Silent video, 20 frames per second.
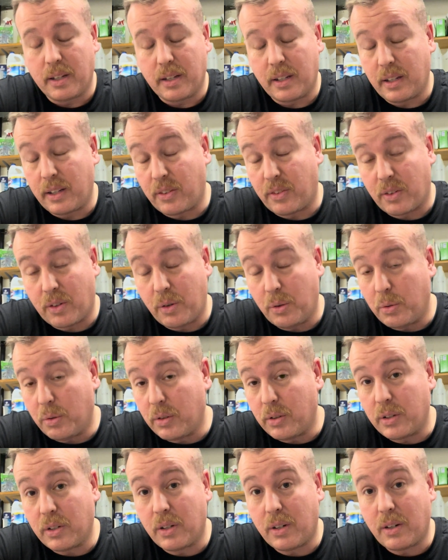It's
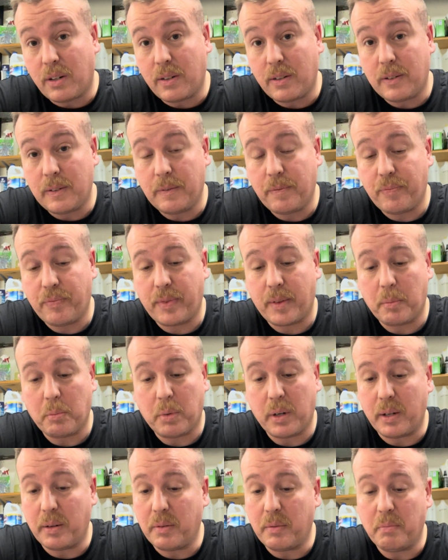cool and all,
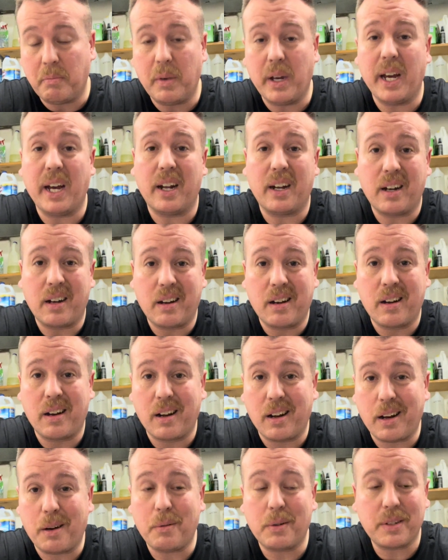but man,
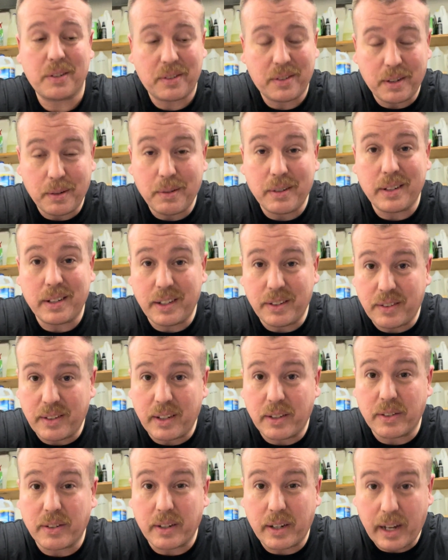I want to see what these
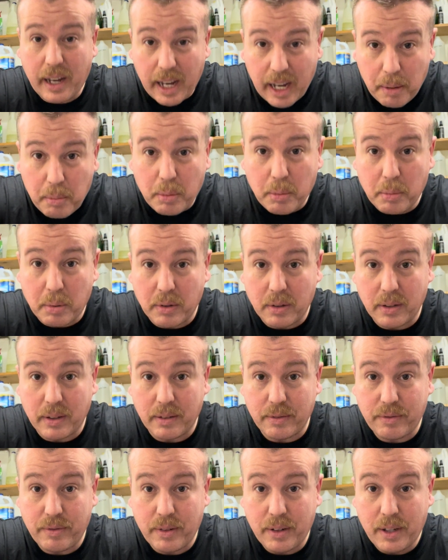things are capable
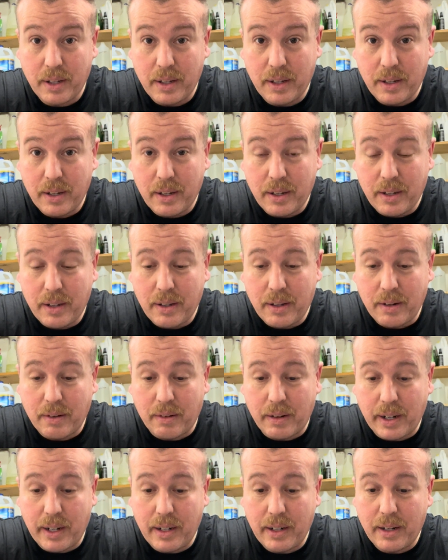of,
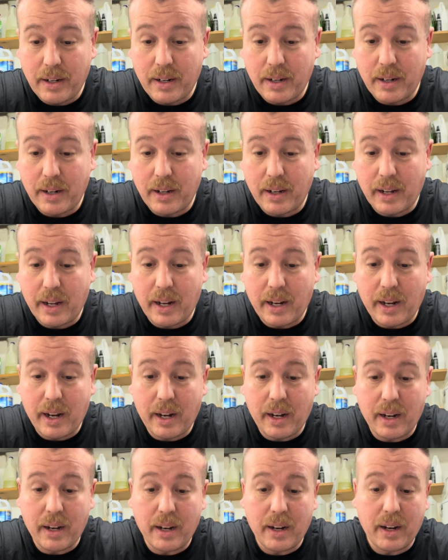right?
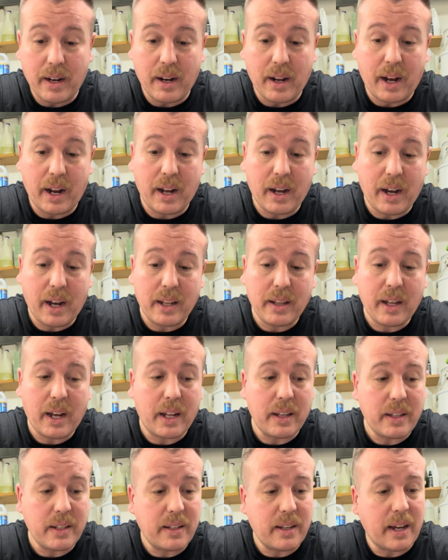And I
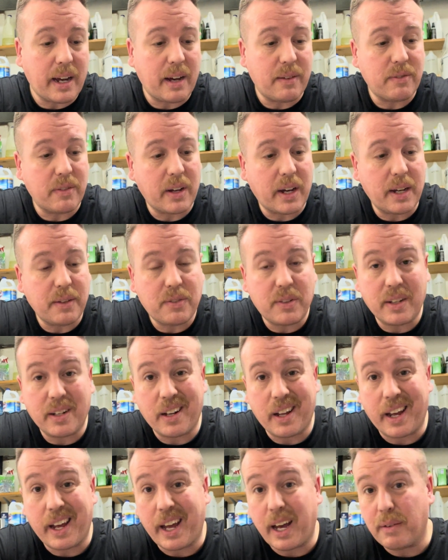like to have knives that
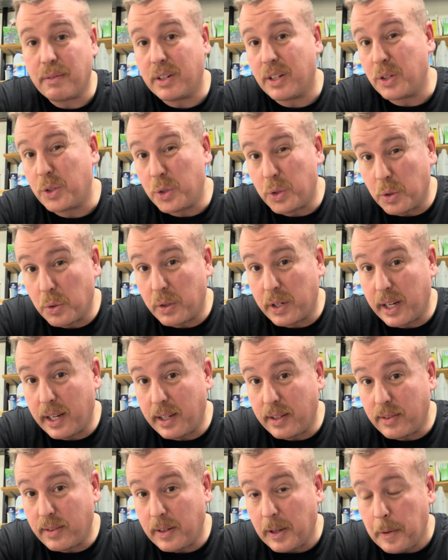I have in a
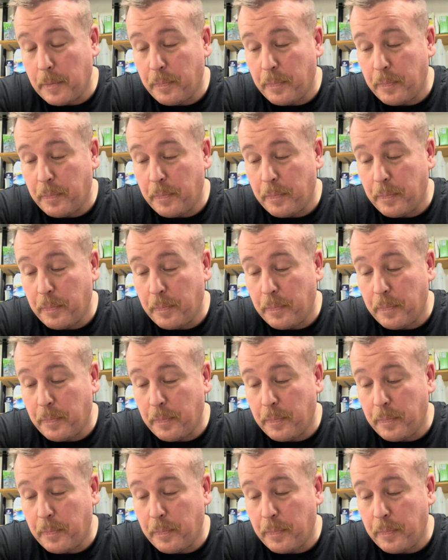showcase.